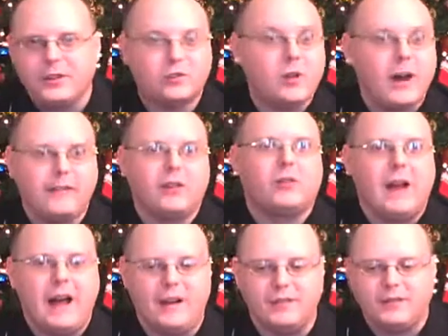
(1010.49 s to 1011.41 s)
driving
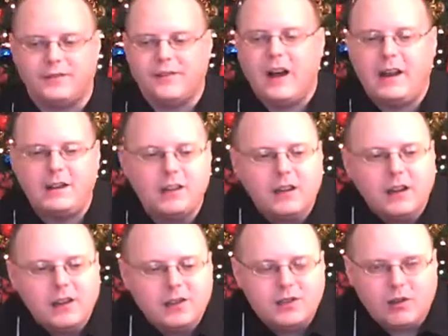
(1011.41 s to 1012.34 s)
around to find
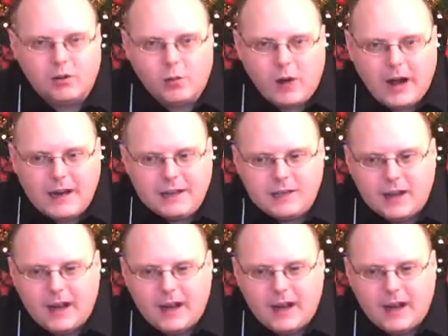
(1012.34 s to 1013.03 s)
certain wines.